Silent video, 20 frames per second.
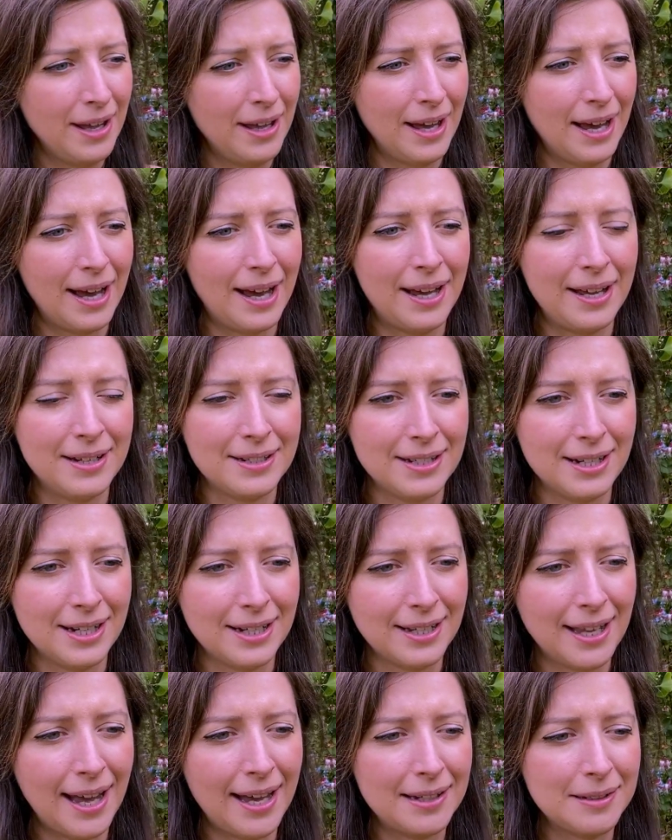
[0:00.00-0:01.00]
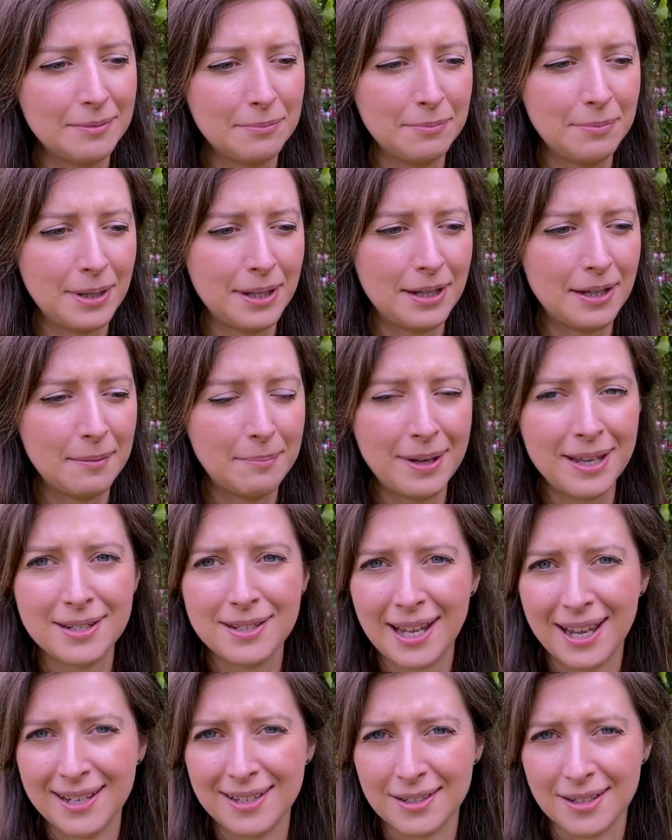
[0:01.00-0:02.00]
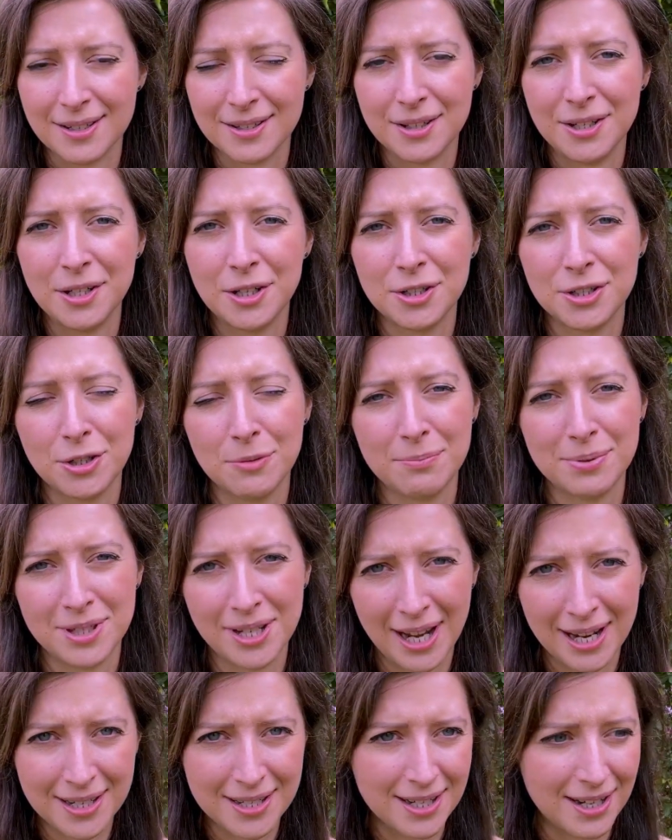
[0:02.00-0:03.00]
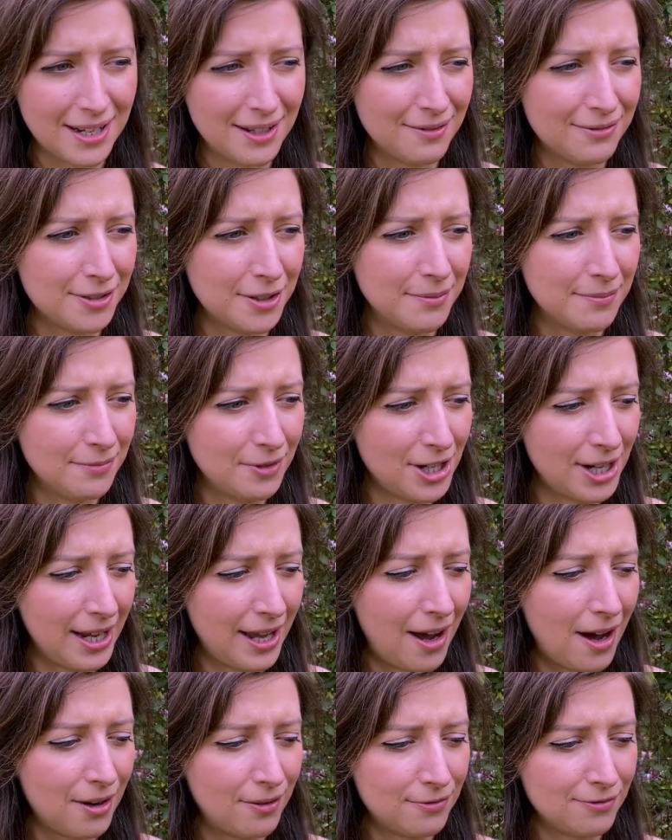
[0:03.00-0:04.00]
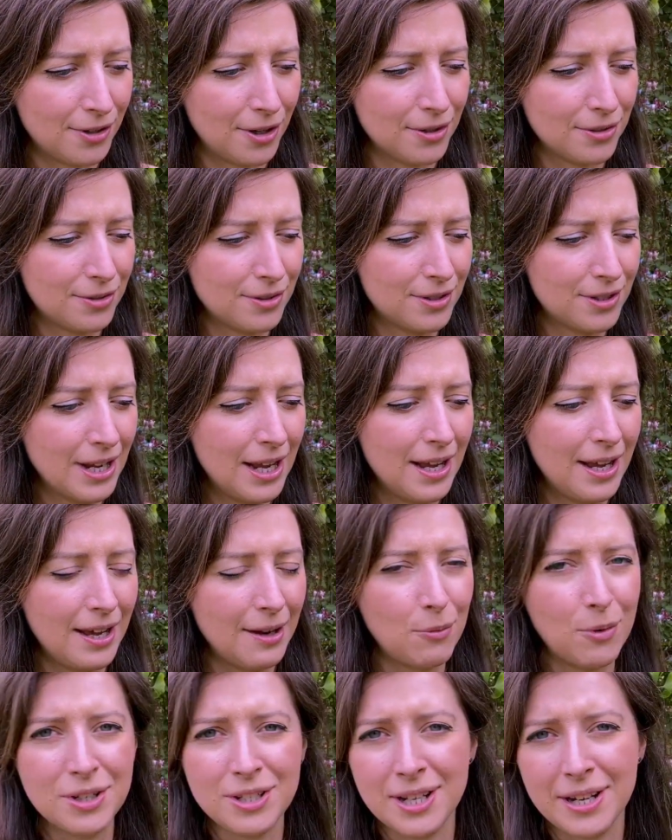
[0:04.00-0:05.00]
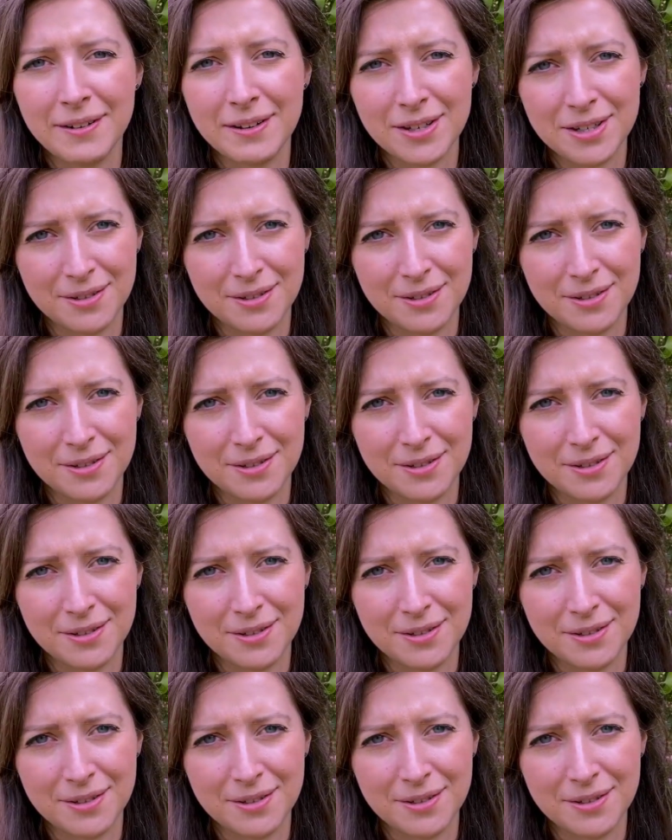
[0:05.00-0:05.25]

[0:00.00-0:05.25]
and it can be a bit tender, so you should protect it from really hard frosts. One year it